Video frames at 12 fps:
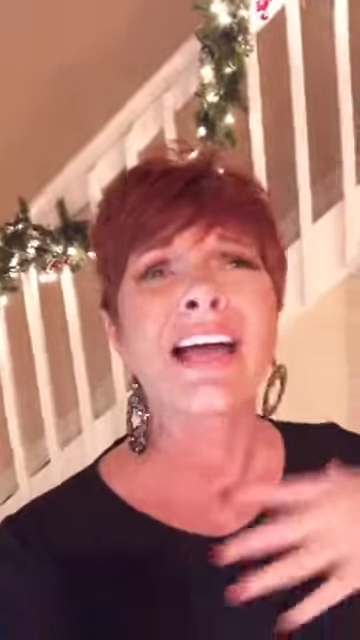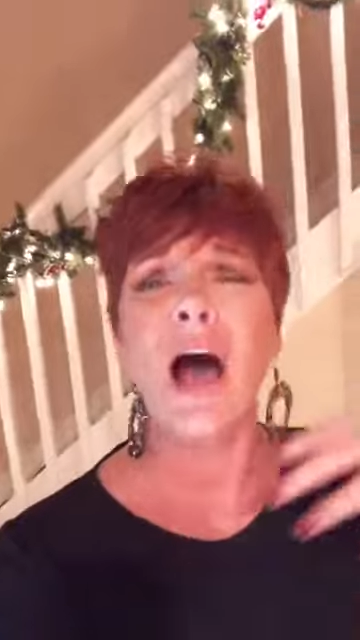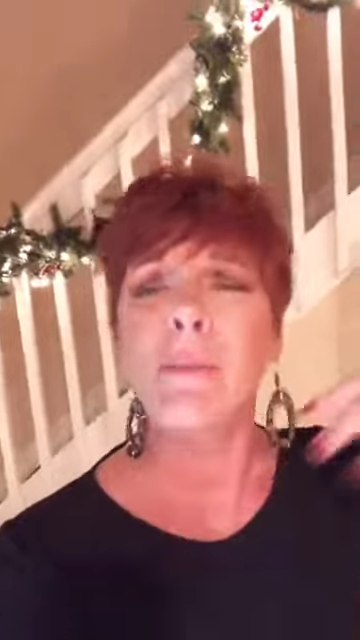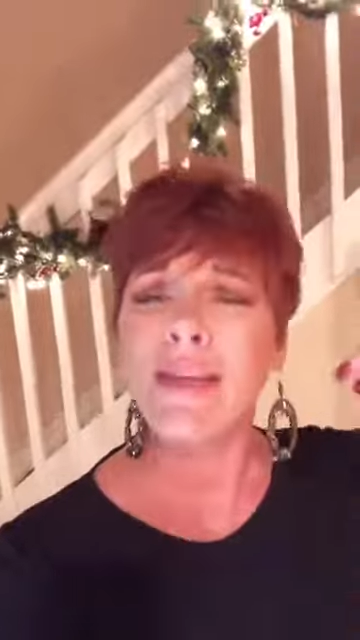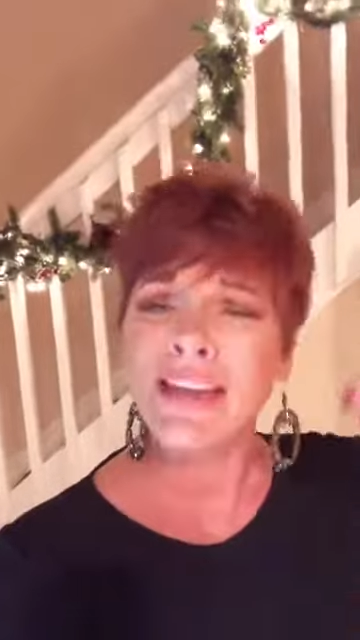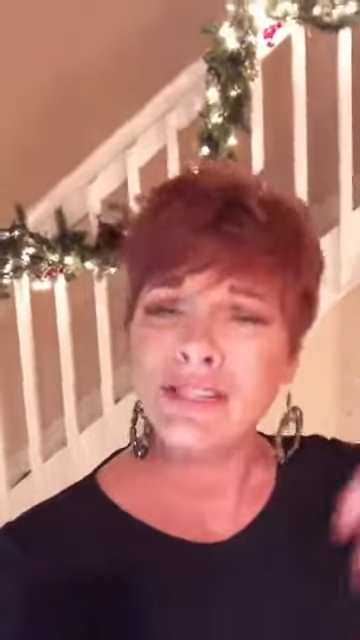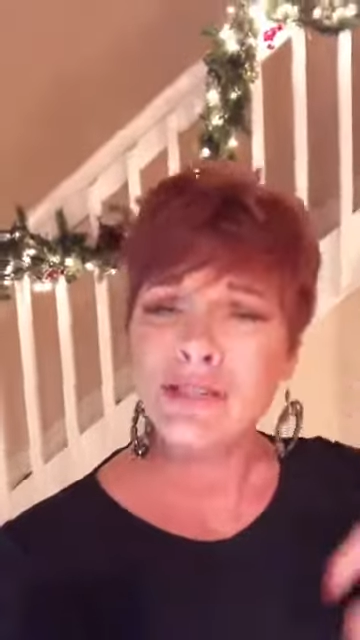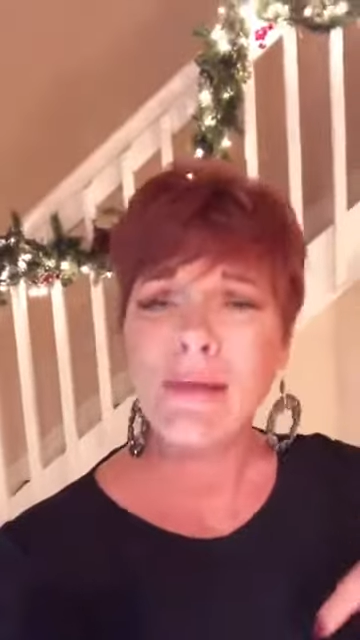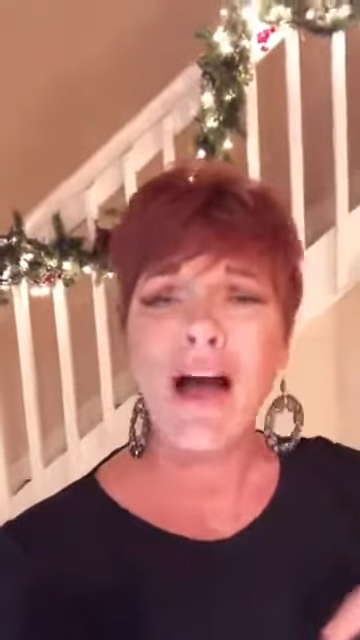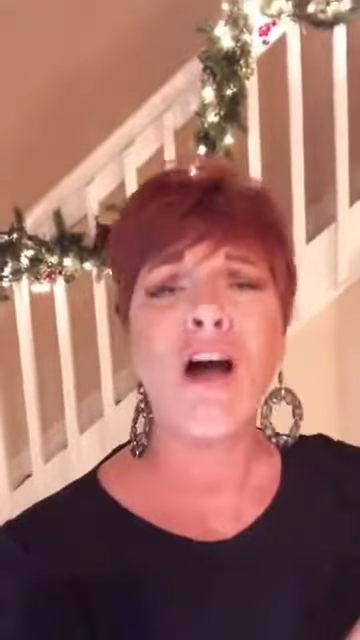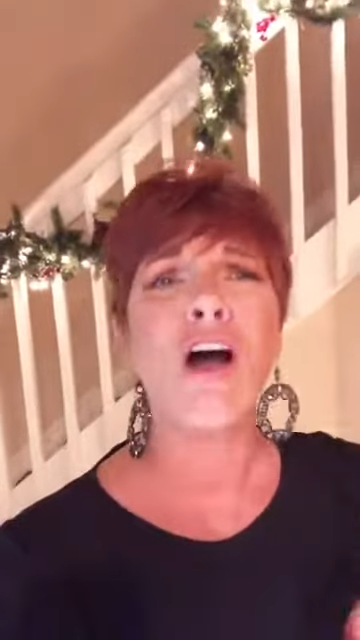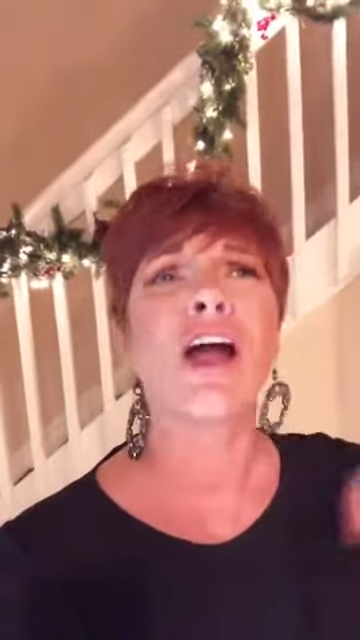Come into
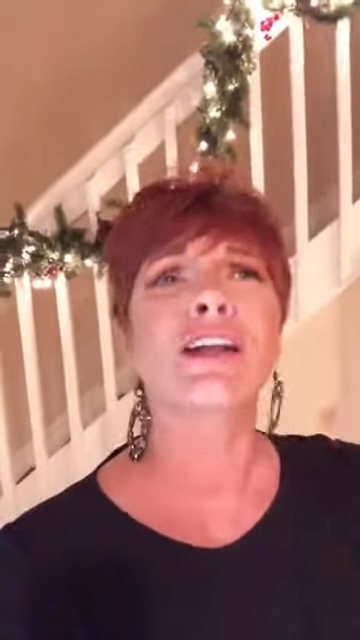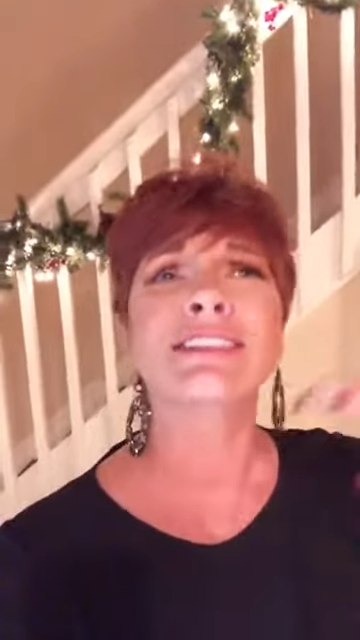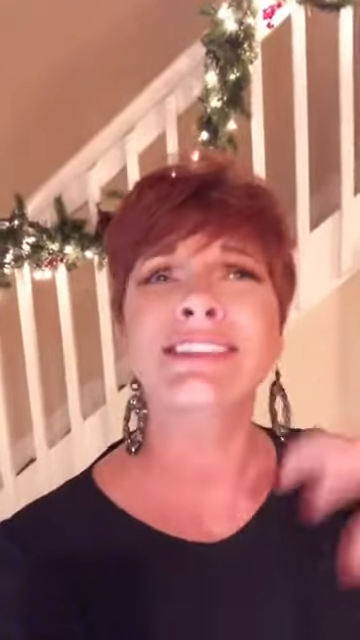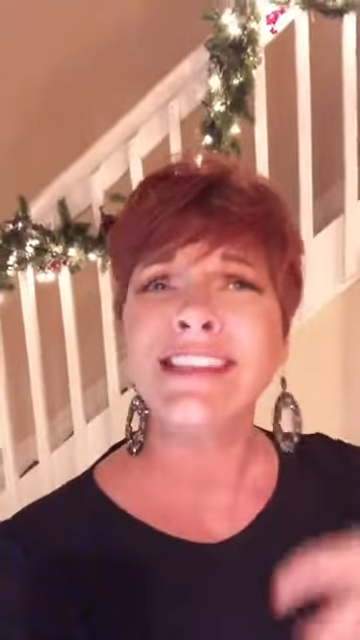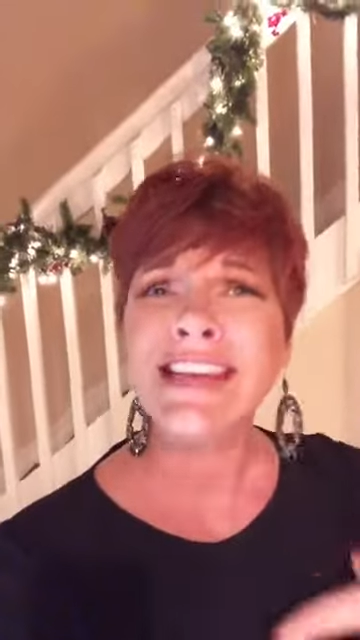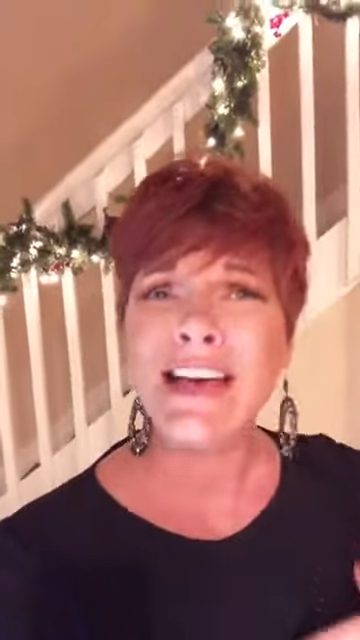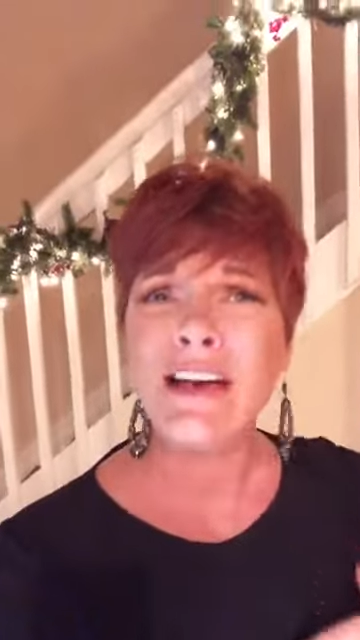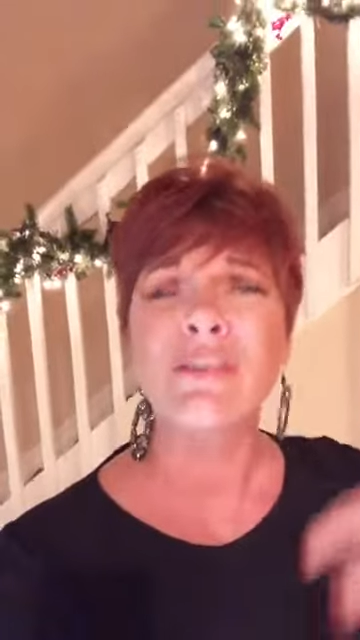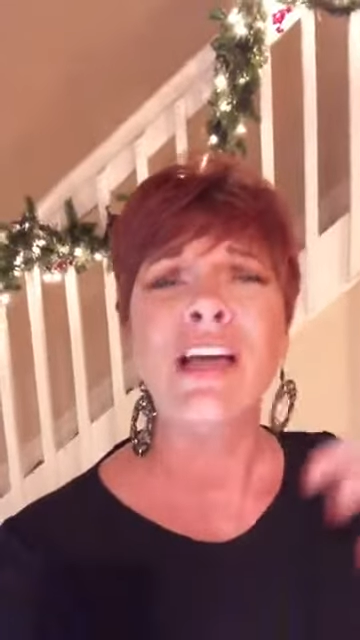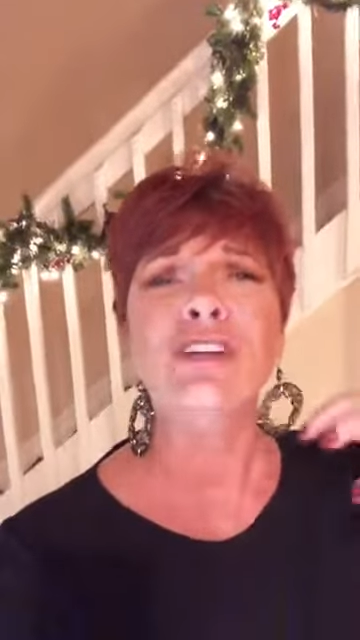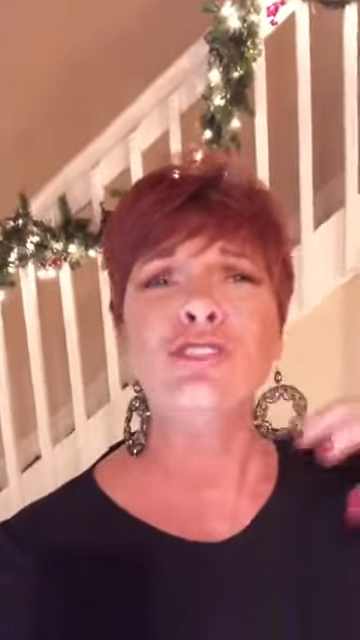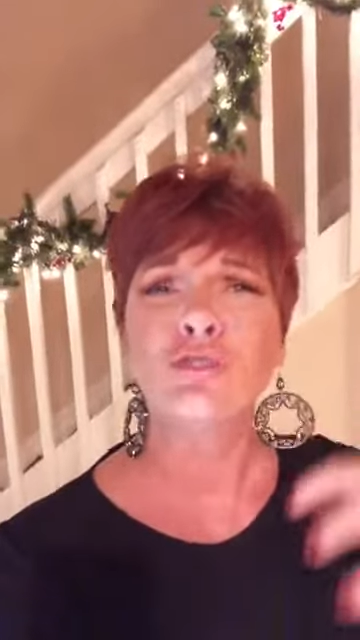my heart,
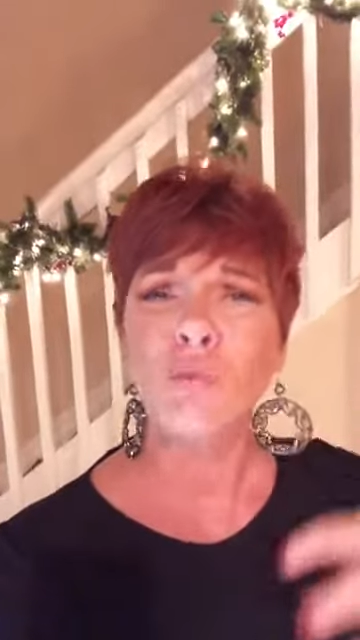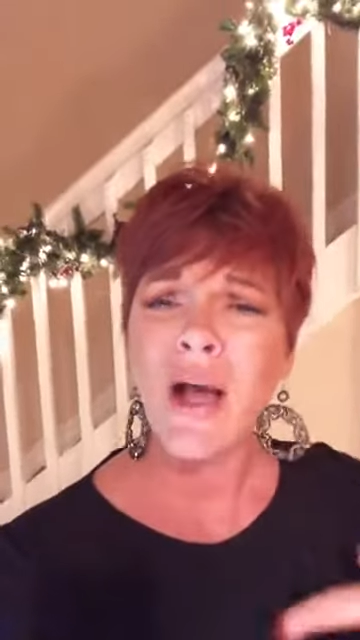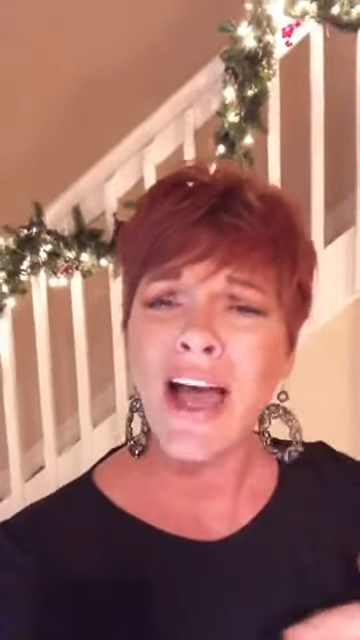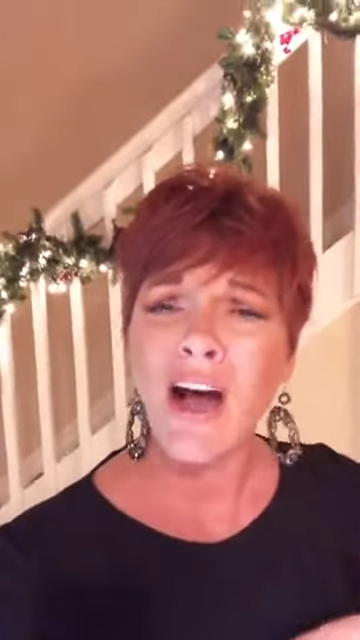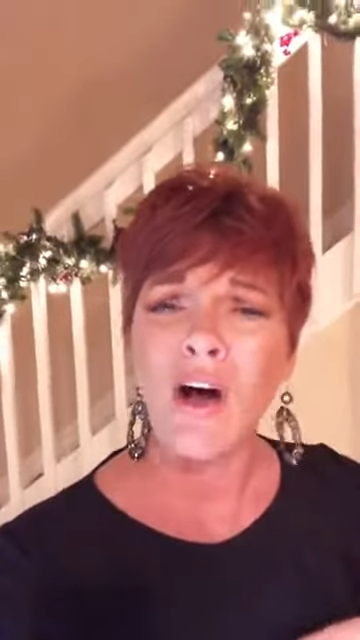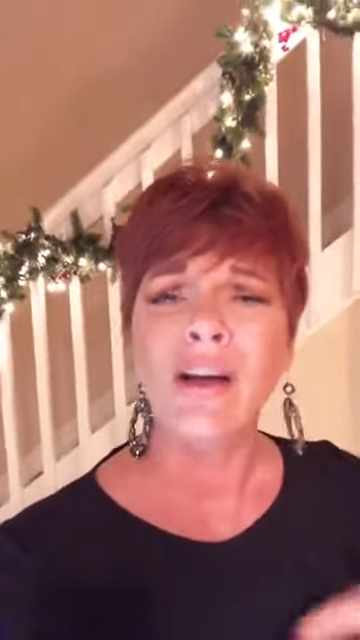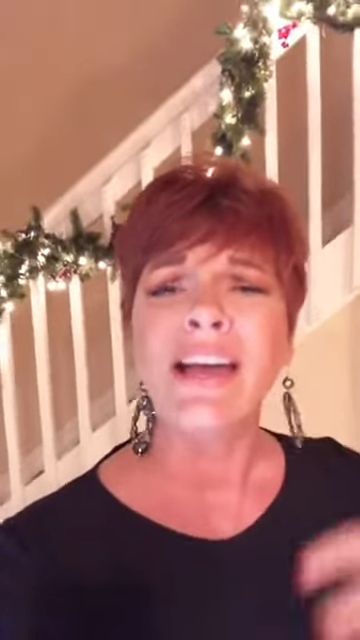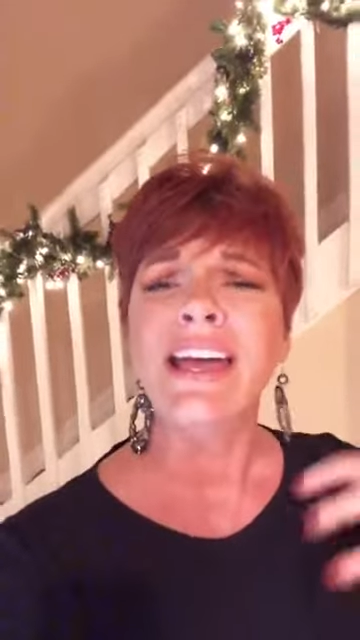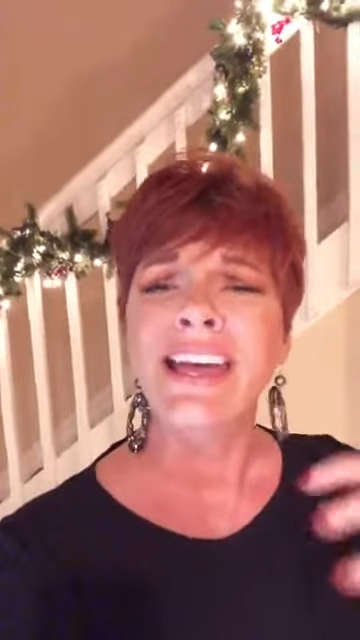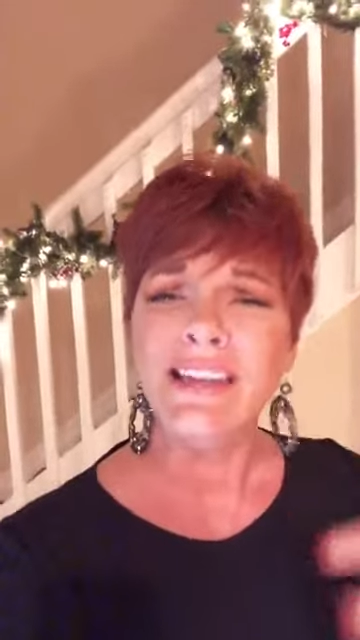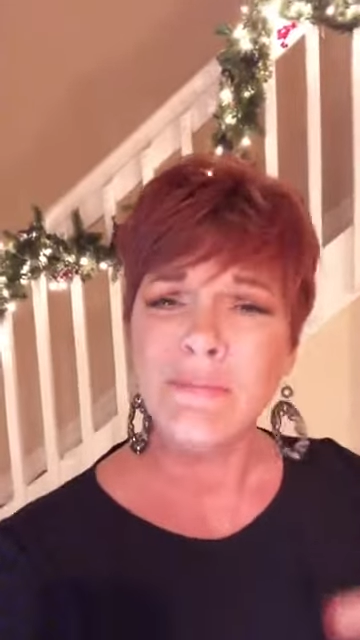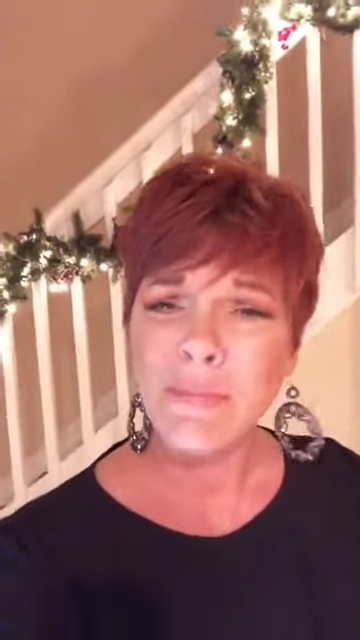live, dwell
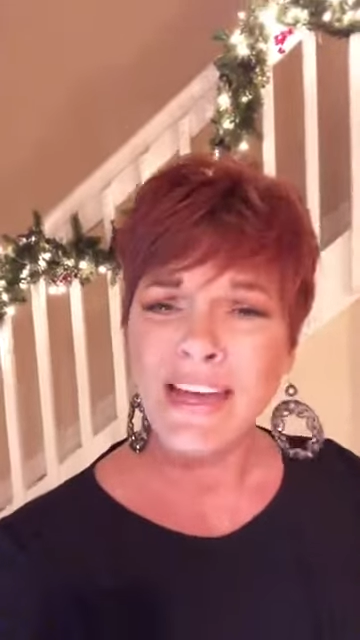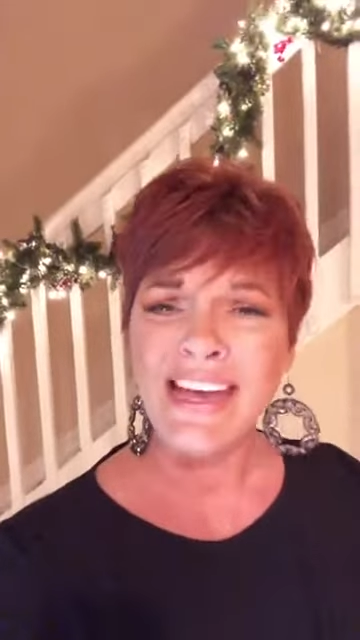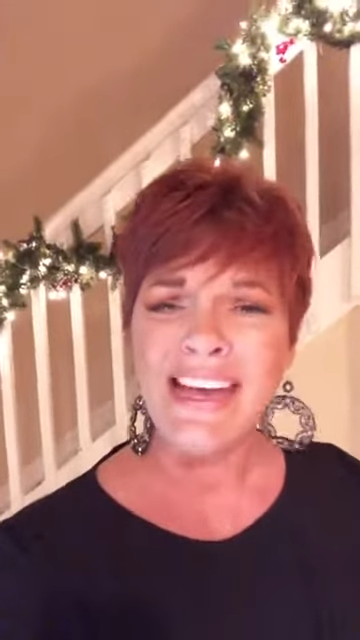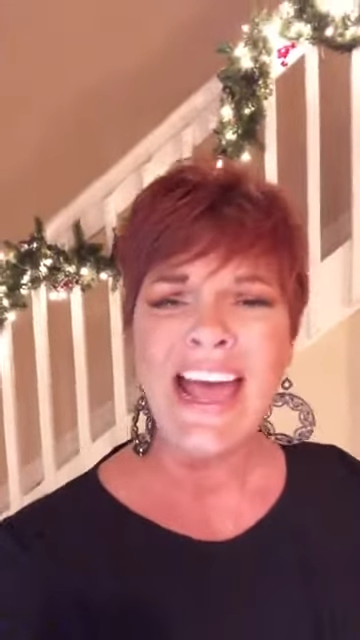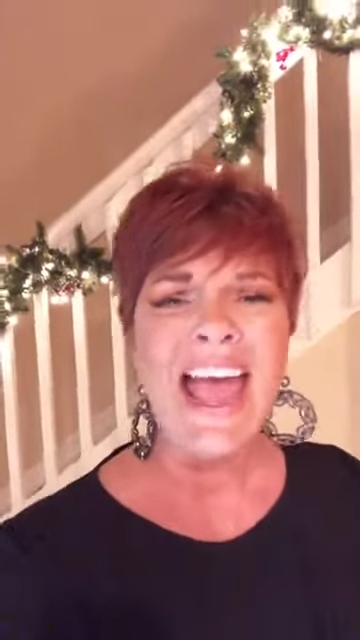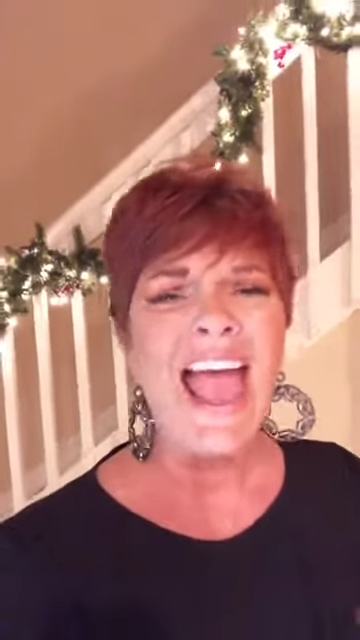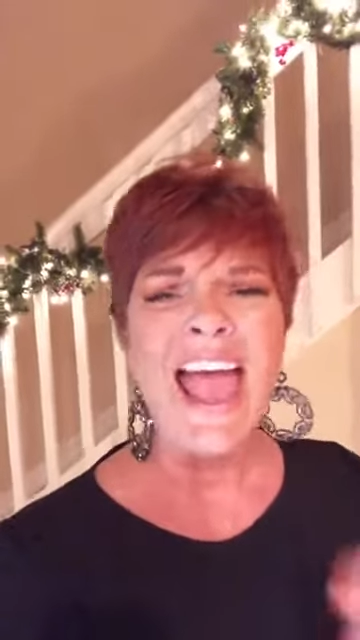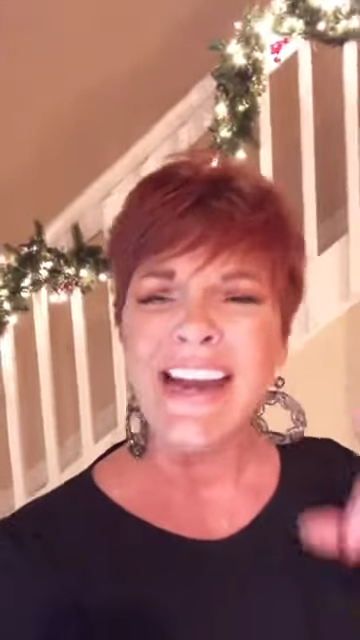in me.